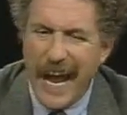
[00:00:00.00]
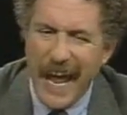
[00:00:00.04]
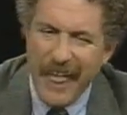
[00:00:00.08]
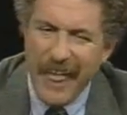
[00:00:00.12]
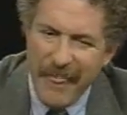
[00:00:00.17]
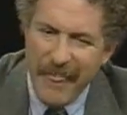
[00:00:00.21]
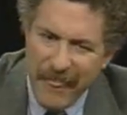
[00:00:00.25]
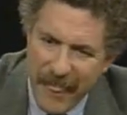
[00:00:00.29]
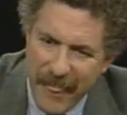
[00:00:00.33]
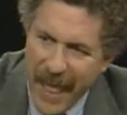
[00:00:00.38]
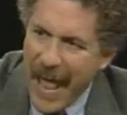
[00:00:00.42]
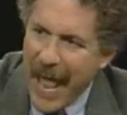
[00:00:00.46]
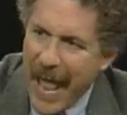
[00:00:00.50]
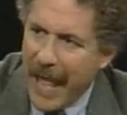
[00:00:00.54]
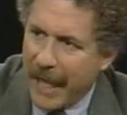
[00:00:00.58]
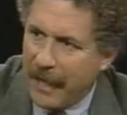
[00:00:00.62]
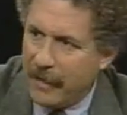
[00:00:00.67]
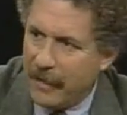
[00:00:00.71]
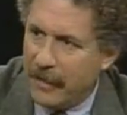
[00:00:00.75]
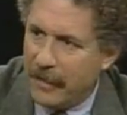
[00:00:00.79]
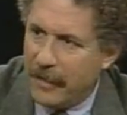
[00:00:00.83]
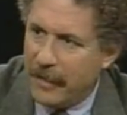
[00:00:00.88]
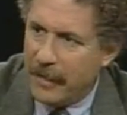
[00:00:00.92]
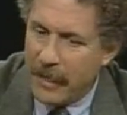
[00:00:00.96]
And that
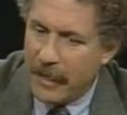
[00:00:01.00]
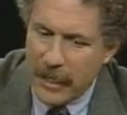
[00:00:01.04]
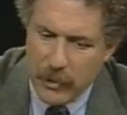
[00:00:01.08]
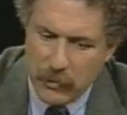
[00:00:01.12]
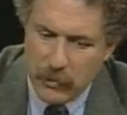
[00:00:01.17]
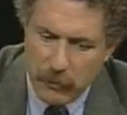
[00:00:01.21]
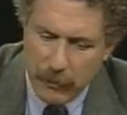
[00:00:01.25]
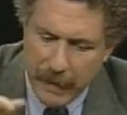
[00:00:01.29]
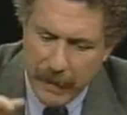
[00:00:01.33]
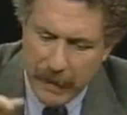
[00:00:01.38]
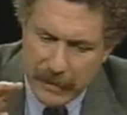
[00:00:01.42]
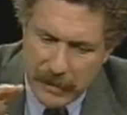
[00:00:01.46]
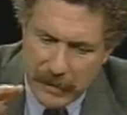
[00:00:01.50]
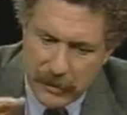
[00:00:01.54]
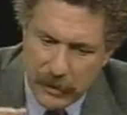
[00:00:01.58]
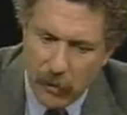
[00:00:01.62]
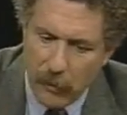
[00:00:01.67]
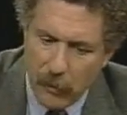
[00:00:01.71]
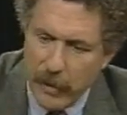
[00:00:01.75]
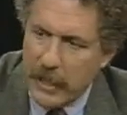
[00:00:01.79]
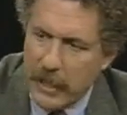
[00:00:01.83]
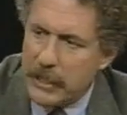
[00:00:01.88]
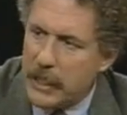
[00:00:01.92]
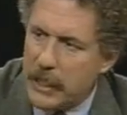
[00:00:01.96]
is what makes it
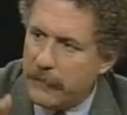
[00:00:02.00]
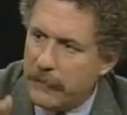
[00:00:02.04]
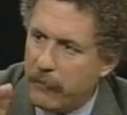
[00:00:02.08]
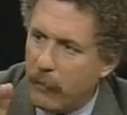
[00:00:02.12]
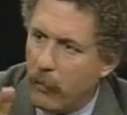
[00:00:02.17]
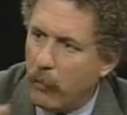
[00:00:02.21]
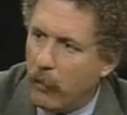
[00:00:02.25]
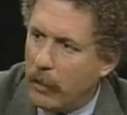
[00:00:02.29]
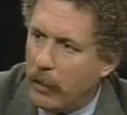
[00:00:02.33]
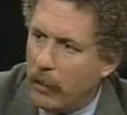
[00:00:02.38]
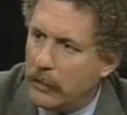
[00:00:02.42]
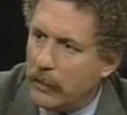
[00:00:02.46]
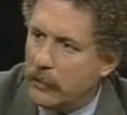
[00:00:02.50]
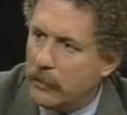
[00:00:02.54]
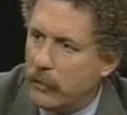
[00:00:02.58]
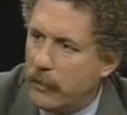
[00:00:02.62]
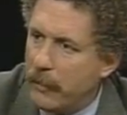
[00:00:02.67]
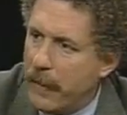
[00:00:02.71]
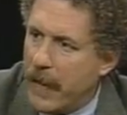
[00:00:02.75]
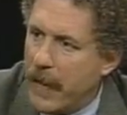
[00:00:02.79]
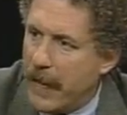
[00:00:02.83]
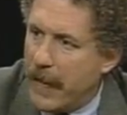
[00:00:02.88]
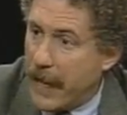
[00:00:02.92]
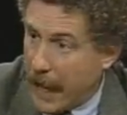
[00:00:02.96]
so easy for 1 or 2
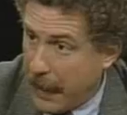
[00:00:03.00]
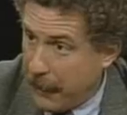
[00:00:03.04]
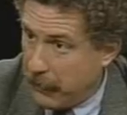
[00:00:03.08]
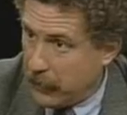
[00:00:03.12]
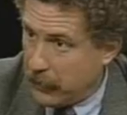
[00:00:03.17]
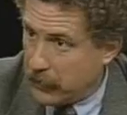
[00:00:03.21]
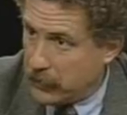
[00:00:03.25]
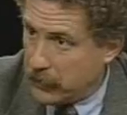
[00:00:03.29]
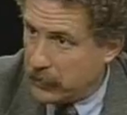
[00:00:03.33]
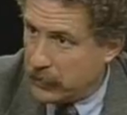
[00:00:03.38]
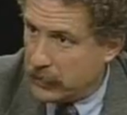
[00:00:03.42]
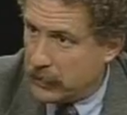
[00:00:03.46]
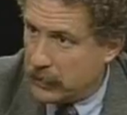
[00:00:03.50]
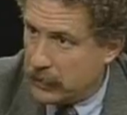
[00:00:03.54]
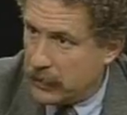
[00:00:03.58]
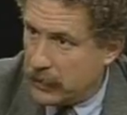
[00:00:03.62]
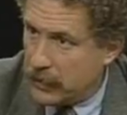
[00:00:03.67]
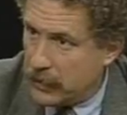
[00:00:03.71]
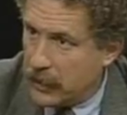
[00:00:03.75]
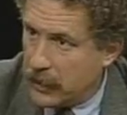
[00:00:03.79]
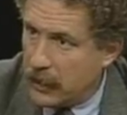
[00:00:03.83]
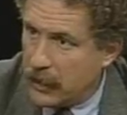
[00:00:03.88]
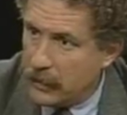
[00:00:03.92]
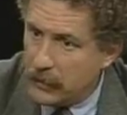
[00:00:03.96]
bad apples
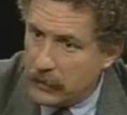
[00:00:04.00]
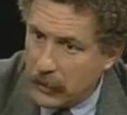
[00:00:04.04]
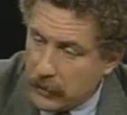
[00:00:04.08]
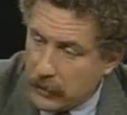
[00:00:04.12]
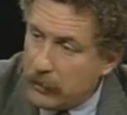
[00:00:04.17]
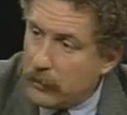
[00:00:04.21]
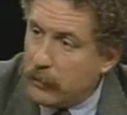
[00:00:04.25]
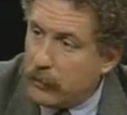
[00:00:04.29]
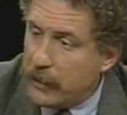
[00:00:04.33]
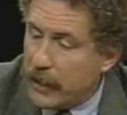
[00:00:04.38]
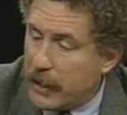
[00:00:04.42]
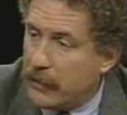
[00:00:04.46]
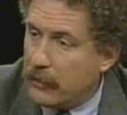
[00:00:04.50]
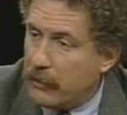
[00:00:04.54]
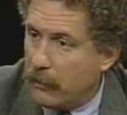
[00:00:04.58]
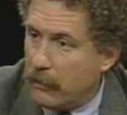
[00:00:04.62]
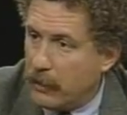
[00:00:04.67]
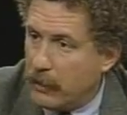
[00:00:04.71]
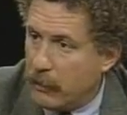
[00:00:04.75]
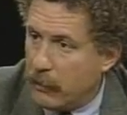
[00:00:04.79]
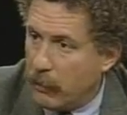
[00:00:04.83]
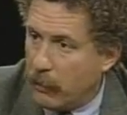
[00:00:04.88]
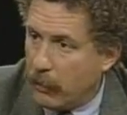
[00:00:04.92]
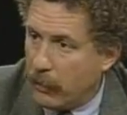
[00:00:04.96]
to do their
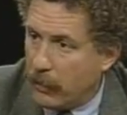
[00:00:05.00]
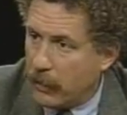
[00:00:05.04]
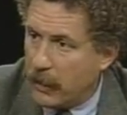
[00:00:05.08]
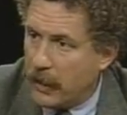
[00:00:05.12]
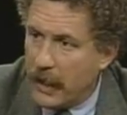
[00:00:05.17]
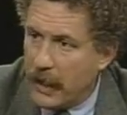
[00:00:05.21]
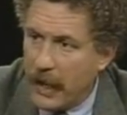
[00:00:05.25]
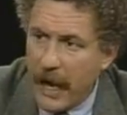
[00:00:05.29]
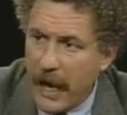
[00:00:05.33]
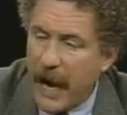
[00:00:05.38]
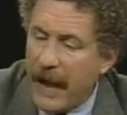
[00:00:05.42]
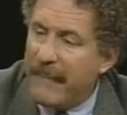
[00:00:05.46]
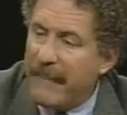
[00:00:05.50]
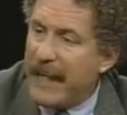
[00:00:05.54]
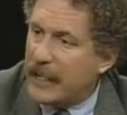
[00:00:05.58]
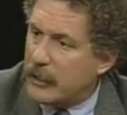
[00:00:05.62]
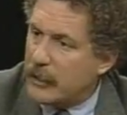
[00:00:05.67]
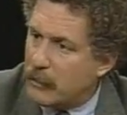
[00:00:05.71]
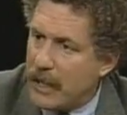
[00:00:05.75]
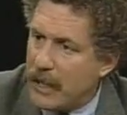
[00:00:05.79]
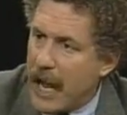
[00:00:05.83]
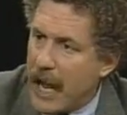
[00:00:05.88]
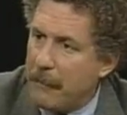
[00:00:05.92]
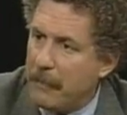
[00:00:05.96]
dirty work. And that's
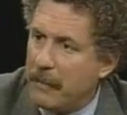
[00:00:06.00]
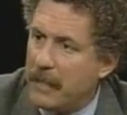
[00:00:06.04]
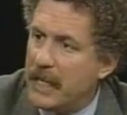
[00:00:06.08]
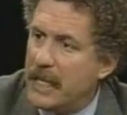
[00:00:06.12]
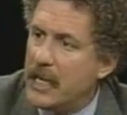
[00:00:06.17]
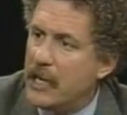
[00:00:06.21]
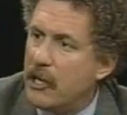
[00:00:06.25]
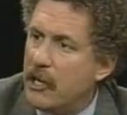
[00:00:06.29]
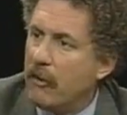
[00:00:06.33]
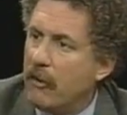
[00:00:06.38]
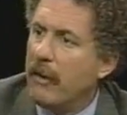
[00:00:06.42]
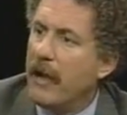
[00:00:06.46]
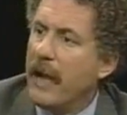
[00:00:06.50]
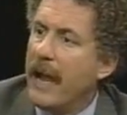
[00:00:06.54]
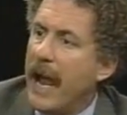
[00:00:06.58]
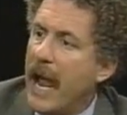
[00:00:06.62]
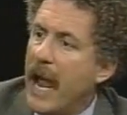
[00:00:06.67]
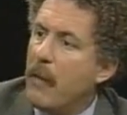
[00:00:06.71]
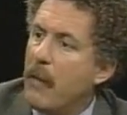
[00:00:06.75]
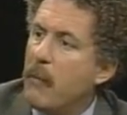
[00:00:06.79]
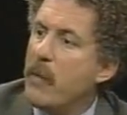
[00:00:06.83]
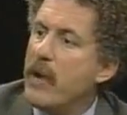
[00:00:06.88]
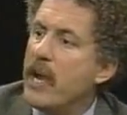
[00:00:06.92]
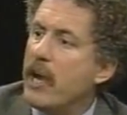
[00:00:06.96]
what happened here.
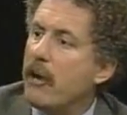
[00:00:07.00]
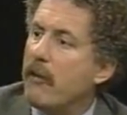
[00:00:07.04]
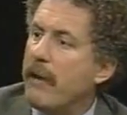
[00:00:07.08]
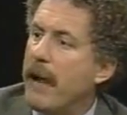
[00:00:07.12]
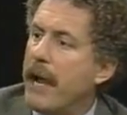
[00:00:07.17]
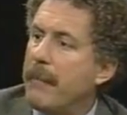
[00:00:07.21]
And we are